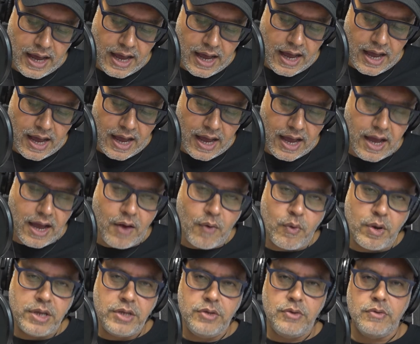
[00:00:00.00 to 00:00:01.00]

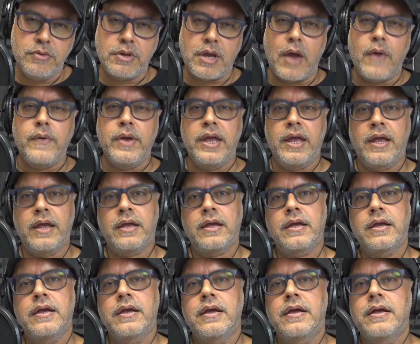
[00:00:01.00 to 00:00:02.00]
how are you
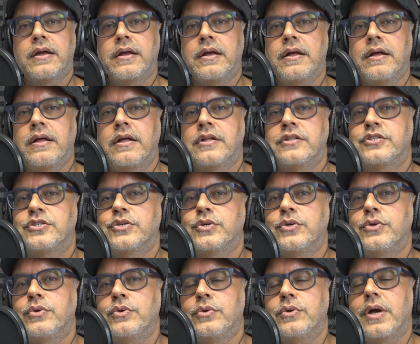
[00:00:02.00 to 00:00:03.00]
going
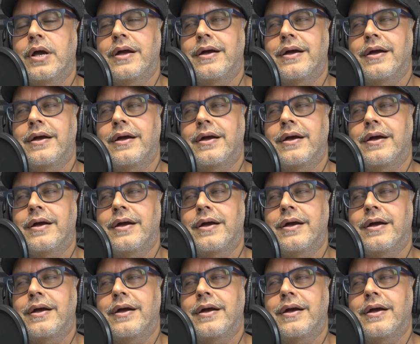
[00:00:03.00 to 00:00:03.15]
to,